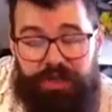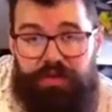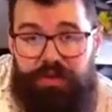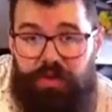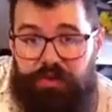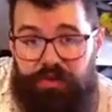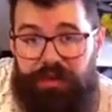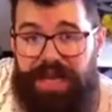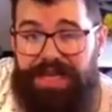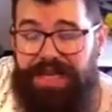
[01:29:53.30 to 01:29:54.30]
to a local food
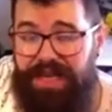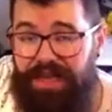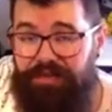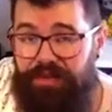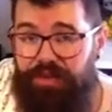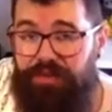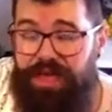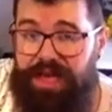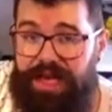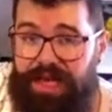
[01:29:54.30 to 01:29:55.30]
bank if you
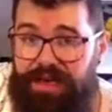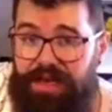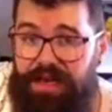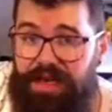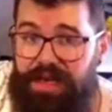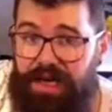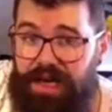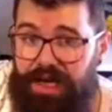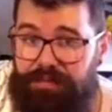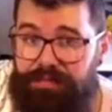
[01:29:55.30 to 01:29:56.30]
can.
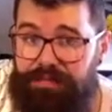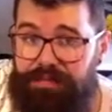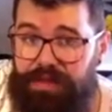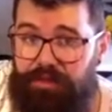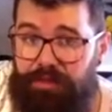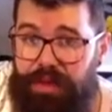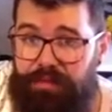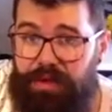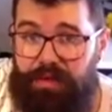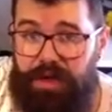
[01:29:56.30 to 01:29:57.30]
And
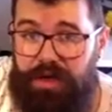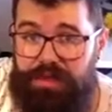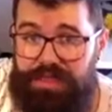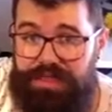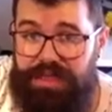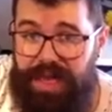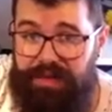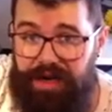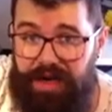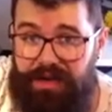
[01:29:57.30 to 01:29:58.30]
remember, we're all in this
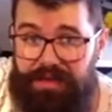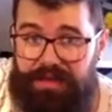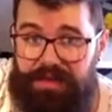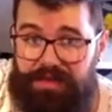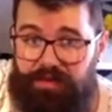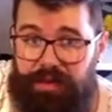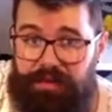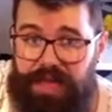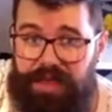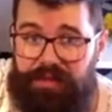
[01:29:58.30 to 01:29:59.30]
together. So remember
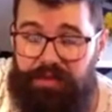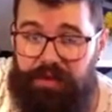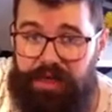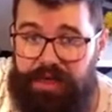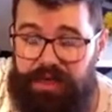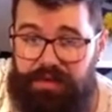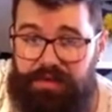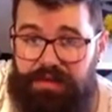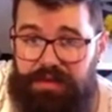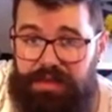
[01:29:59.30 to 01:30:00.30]
that community.
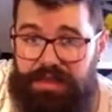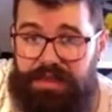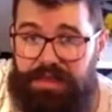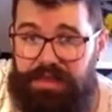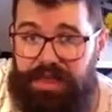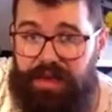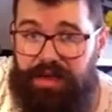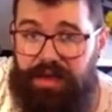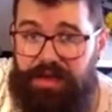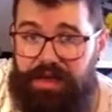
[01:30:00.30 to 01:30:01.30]
Stick
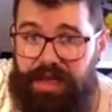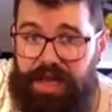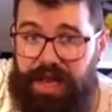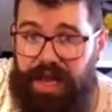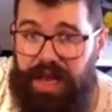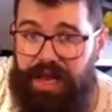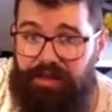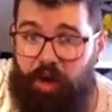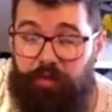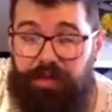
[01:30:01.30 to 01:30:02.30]
together. And
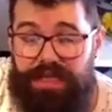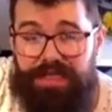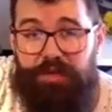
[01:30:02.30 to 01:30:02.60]
hopefully I see